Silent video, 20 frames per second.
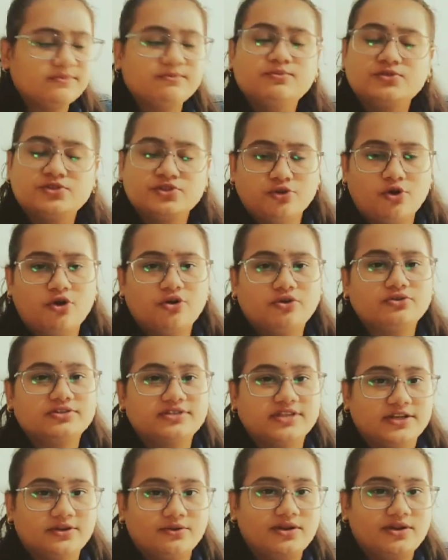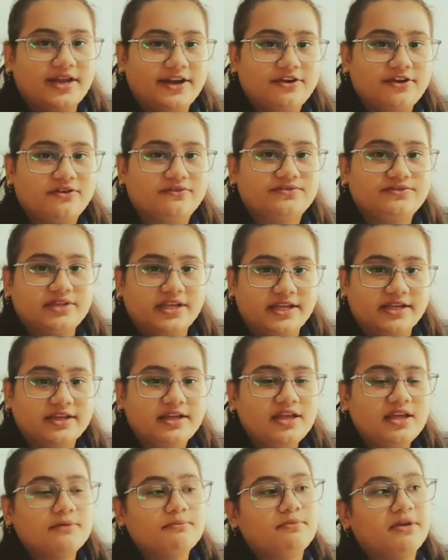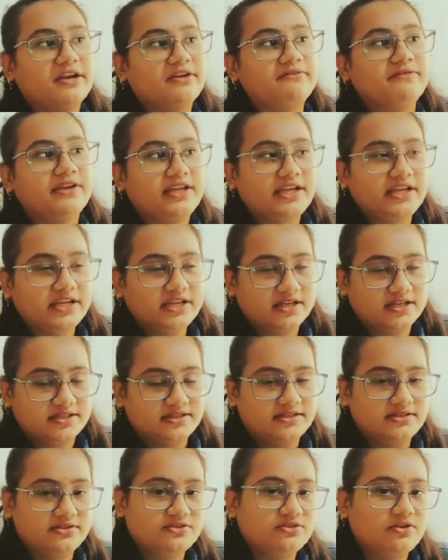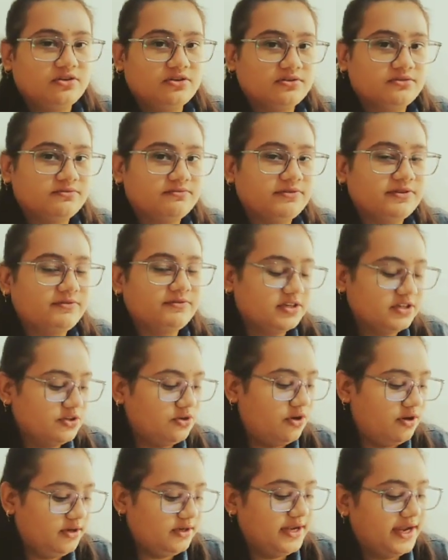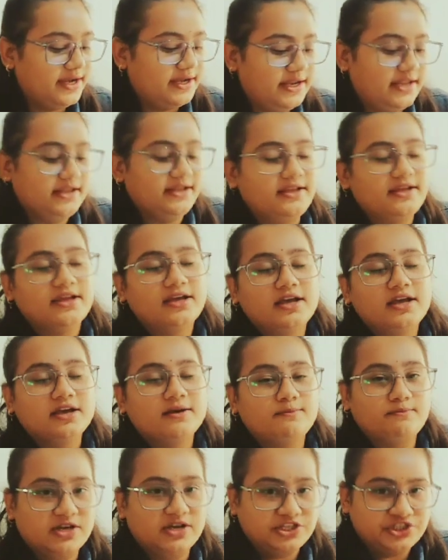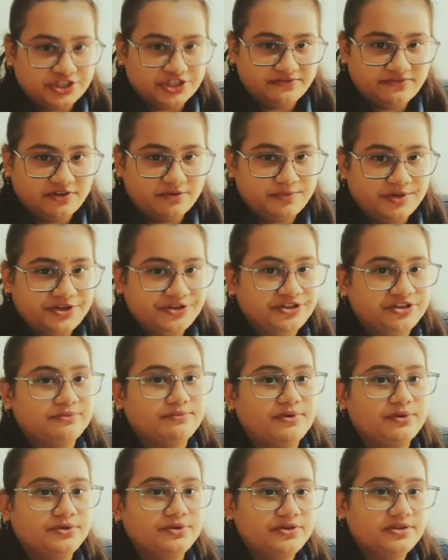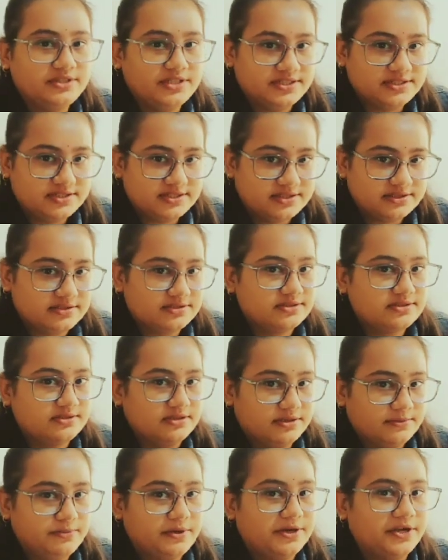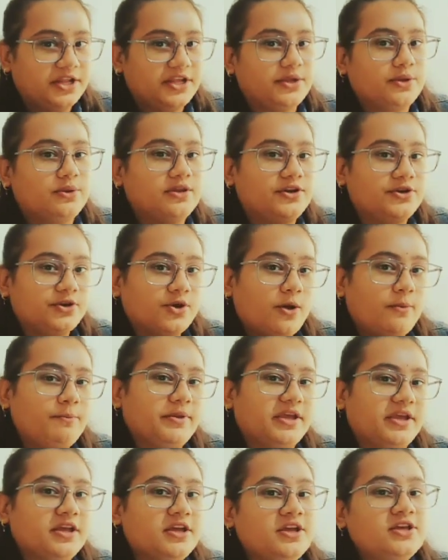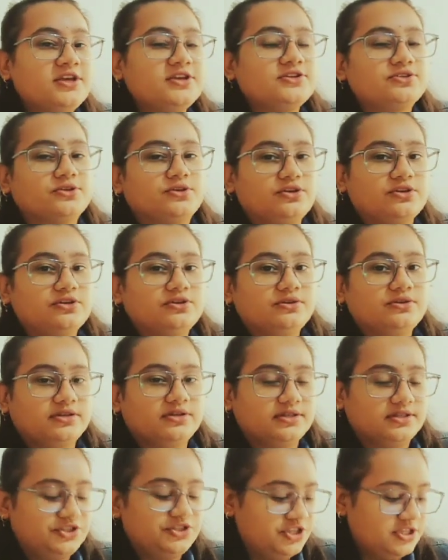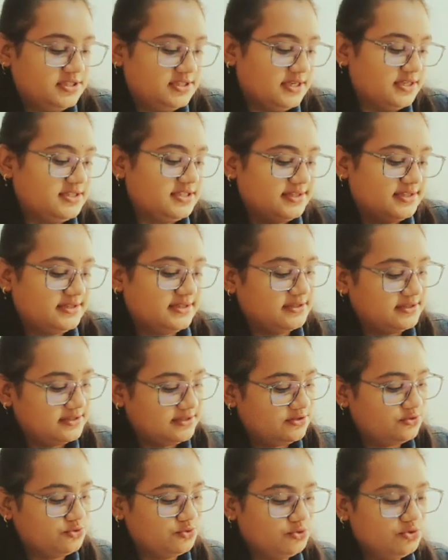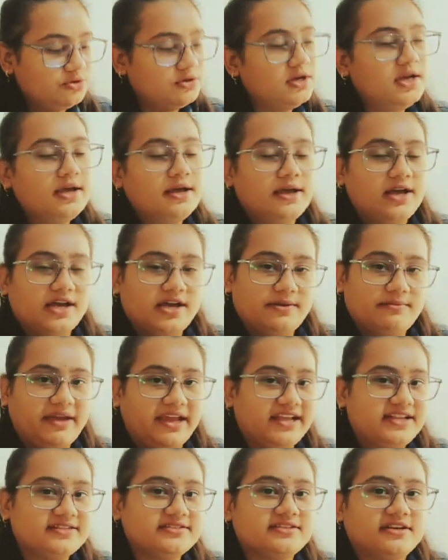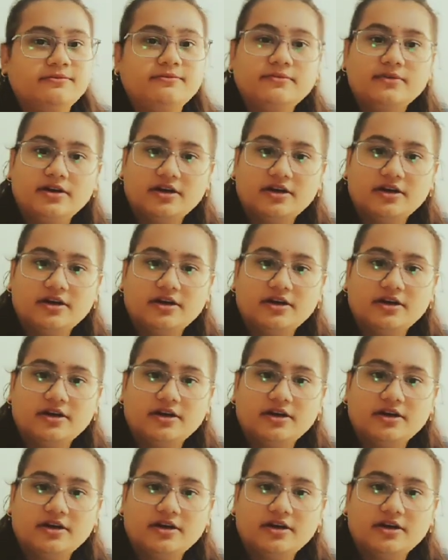songs and all kind of thing, but we were not getting much information about this particular topic. So she suggests us to make some